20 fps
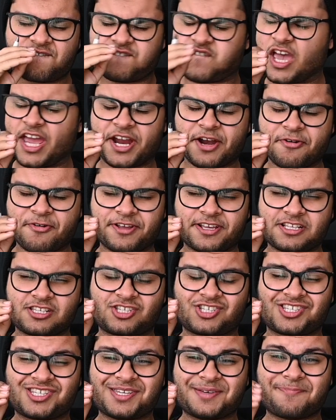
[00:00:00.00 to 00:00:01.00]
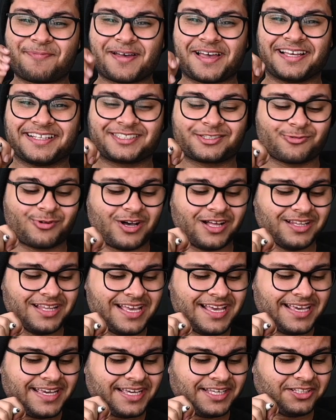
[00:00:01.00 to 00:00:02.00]
Very cheap as well.
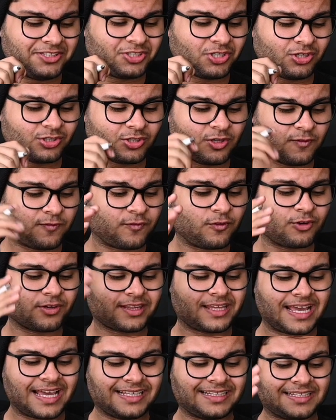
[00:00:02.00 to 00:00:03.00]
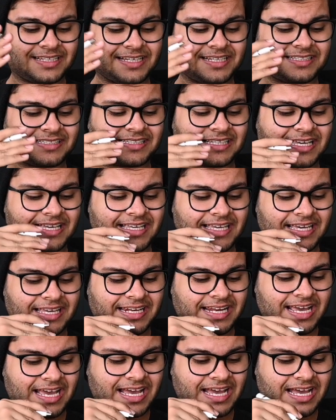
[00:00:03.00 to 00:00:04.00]
In total for 9 days,
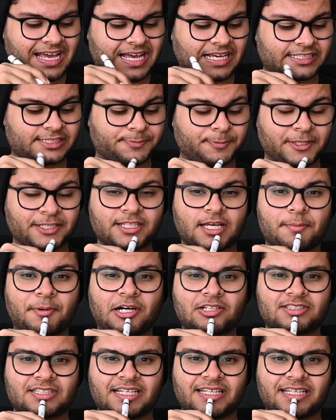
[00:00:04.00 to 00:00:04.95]
again, I spent about